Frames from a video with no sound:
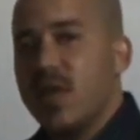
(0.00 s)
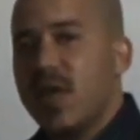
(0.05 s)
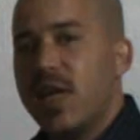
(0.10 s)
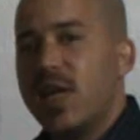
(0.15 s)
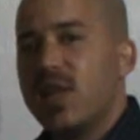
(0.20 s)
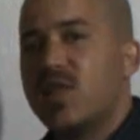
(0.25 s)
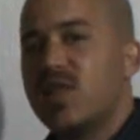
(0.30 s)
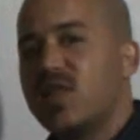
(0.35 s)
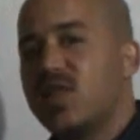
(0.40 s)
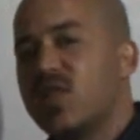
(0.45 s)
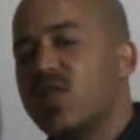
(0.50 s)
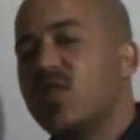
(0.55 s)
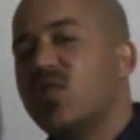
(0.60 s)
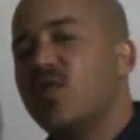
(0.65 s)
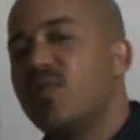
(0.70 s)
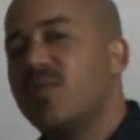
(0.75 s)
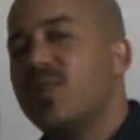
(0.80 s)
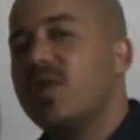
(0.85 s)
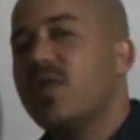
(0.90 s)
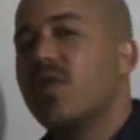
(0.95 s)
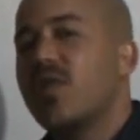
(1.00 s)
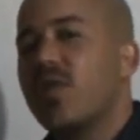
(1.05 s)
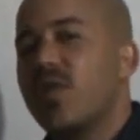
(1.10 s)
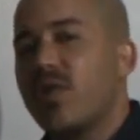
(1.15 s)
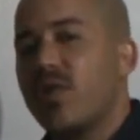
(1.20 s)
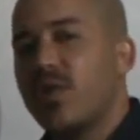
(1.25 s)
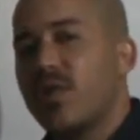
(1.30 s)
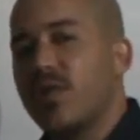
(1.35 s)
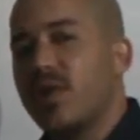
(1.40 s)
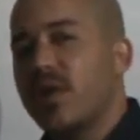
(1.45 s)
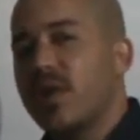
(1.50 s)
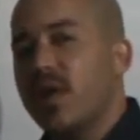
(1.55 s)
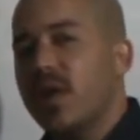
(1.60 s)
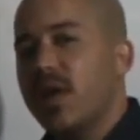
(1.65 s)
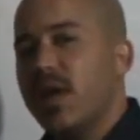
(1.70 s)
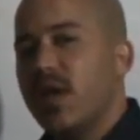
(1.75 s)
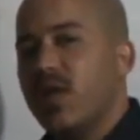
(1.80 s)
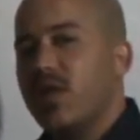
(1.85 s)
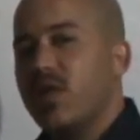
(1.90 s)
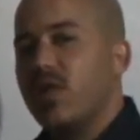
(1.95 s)
and to still be heard,
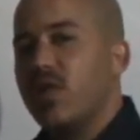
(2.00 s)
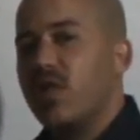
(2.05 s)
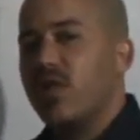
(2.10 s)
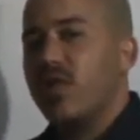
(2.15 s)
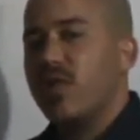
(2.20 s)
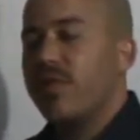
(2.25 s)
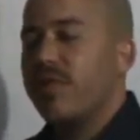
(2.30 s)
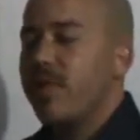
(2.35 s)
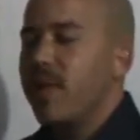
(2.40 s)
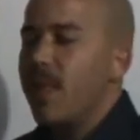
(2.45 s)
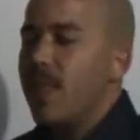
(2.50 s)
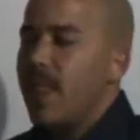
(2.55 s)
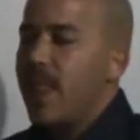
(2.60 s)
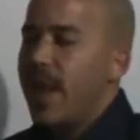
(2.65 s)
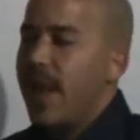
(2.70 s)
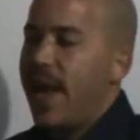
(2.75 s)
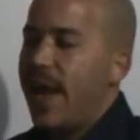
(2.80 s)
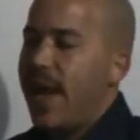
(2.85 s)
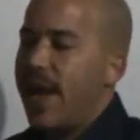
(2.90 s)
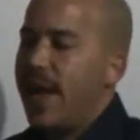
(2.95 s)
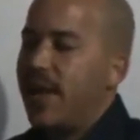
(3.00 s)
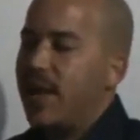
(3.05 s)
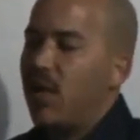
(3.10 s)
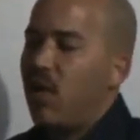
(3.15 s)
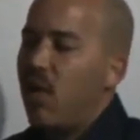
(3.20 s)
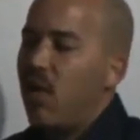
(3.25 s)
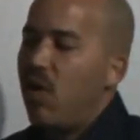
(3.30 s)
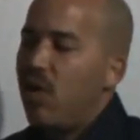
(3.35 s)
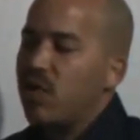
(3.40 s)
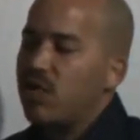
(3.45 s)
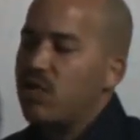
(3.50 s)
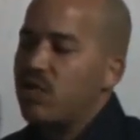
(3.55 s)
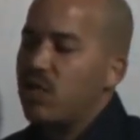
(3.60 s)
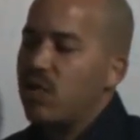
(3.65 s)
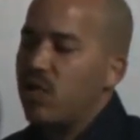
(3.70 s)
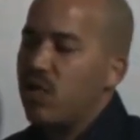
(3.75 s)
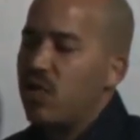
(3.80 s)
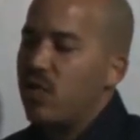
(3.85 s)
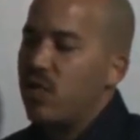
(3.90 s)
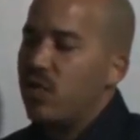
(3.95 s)
you know, and
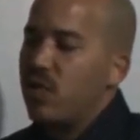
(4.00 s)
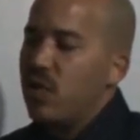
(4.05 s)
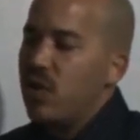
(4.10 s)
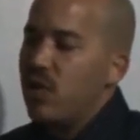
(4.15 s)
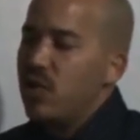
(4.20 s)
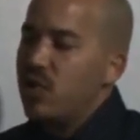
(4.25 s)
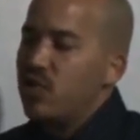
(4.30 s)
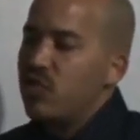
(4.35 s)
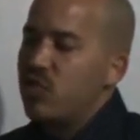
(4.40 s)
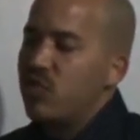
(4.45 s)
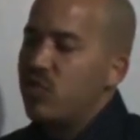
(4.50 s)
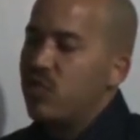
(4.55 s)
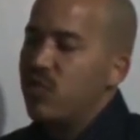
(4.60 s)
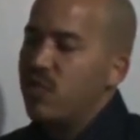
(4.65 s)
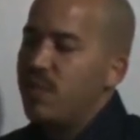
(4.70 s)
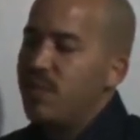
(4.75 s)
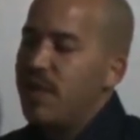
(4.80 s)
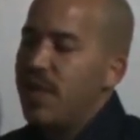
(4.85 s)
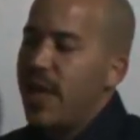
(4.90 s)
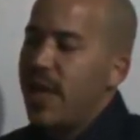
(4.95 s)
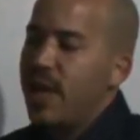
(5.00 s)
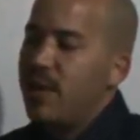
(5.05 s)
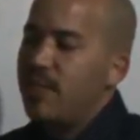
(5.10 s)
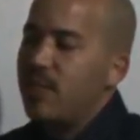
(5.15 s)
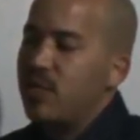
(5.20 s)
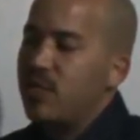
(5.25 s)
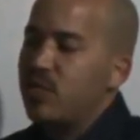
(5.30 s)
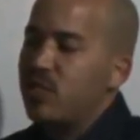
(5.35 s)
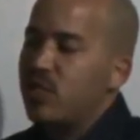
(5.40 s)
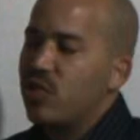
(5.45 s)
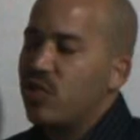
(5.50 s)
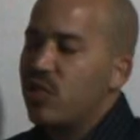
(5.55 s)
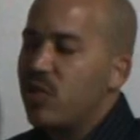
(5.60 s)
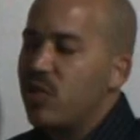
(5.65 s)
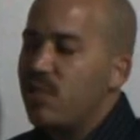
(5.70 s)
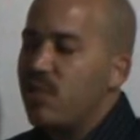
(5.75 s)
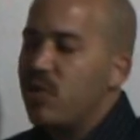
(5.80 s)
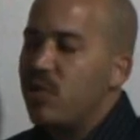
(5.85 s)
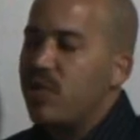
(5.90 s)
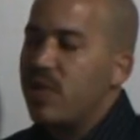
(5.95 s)
also to be able to
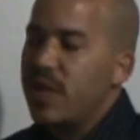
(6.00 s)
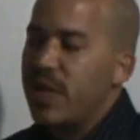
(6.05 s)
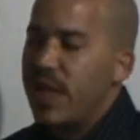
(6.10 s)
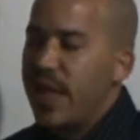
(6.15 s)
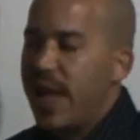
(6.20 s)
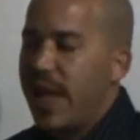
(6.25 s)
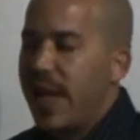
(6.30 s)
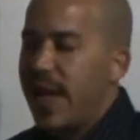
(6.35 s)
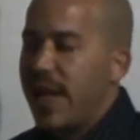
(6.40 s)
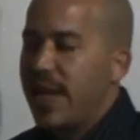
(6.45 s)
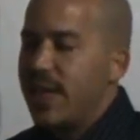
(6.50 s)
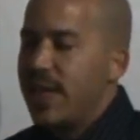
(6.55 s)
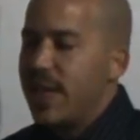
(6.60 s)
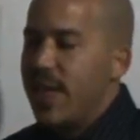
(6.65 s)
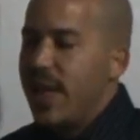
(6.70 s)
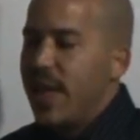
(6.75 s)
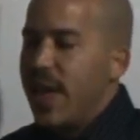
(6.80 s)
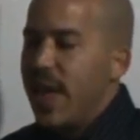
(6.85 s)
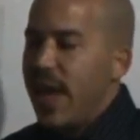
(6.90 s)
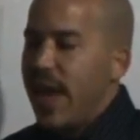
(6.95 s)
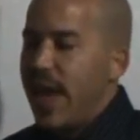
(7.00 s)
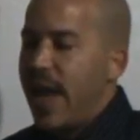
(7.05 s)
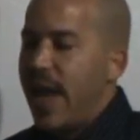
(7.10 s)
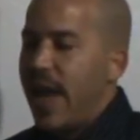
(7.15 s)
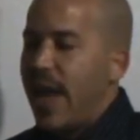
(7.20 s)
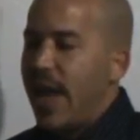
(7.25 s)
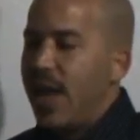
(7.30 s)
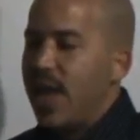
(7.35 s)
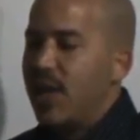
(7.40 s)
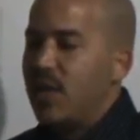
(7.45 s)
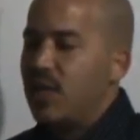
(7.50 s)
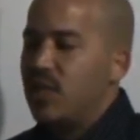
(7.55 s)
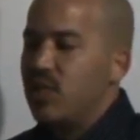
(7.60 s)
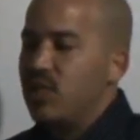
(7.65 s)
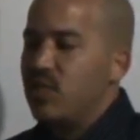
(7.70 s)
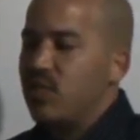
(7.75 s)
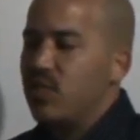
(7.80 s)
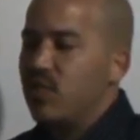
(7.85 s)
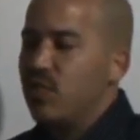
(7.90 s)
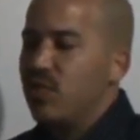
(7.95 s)
communicate
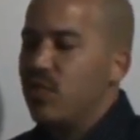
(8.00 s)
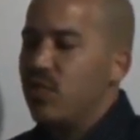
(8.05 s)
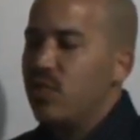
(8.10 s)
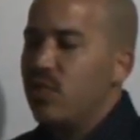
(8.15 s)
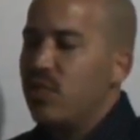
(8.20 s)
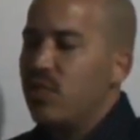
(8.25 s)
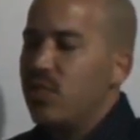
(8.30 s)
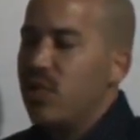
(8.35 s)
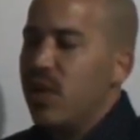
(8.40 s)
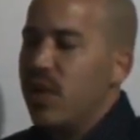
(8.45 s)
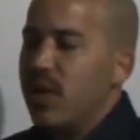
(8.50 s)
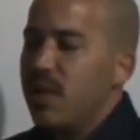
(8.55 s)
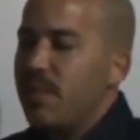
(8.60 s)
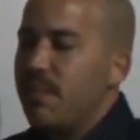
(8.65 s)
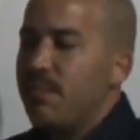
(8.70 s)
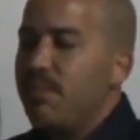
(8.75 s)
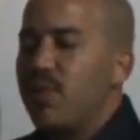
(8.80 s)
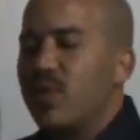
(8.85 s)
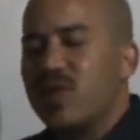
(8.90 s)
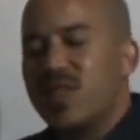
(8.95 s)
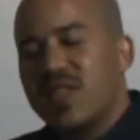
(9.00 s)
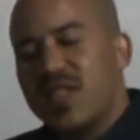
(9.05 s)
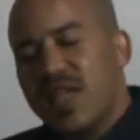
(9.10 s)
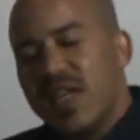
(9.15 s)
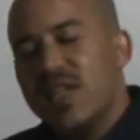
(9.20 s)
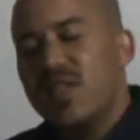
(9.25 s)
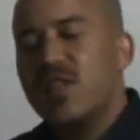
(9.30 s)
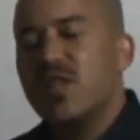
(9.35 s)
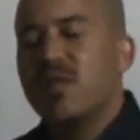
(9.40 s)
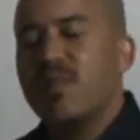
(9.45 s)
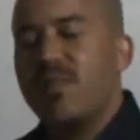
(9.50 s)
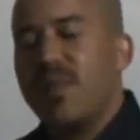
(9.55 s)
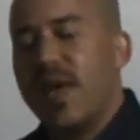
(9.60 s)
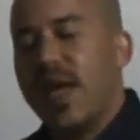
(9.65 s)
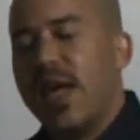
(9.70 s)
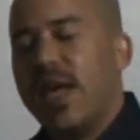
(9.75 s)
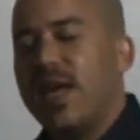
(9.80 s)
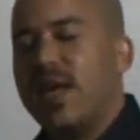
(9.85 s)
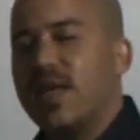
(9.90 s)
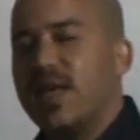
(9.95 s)
and to
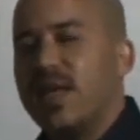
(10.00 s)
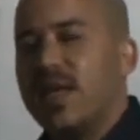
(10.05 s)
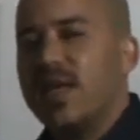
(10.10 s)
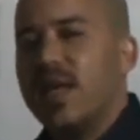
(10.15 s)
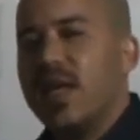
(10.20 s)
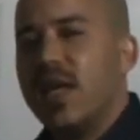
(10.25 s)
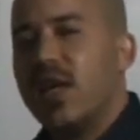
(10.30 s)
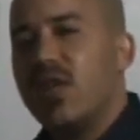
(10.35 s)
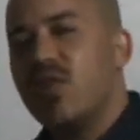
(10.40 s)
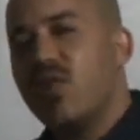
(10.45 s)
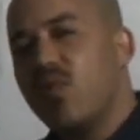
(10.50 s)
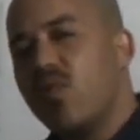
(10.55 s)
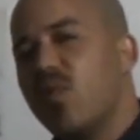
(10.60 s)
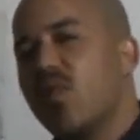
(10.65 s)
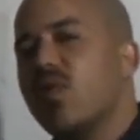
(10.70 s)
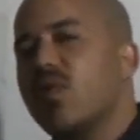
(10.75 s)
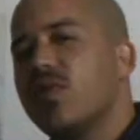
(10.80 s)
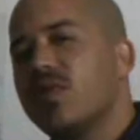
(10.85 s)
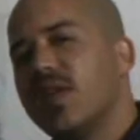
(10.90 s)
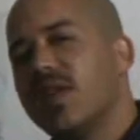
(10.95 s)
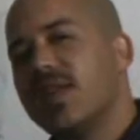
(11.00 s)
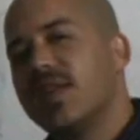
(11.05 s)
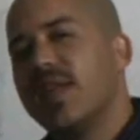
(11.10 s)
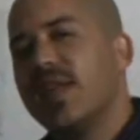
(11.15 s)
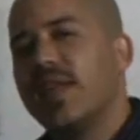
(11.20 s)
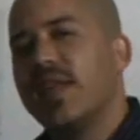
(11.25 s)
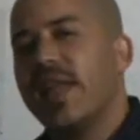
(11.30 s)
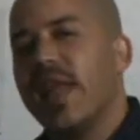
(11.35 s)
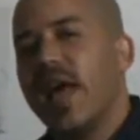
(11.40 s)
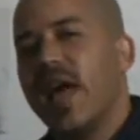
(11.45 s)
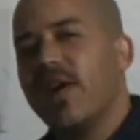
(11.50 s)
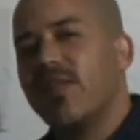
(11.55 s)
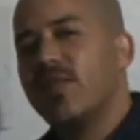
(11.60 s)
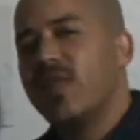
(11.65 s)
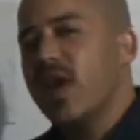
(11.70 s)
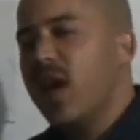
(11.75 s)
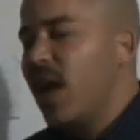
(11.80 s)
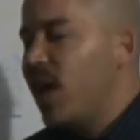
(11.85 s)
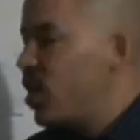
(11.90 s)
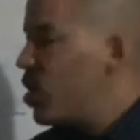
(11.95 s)
participate in the world that they left.
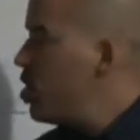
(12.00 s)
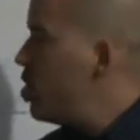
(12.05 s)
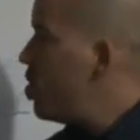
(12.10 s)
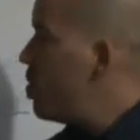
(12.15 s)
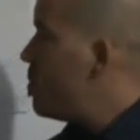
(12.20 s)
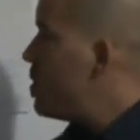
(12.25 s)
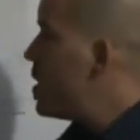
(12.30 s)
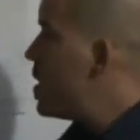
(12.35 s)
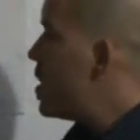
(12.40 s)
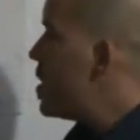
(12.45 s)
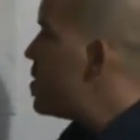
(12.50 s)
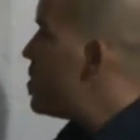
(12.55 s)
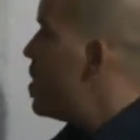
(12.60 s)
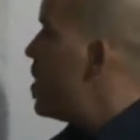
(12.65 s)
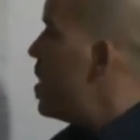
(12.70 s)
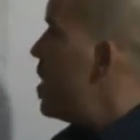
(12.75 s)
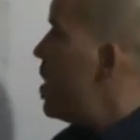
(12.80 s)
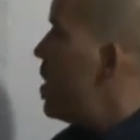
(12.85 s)
You know, because,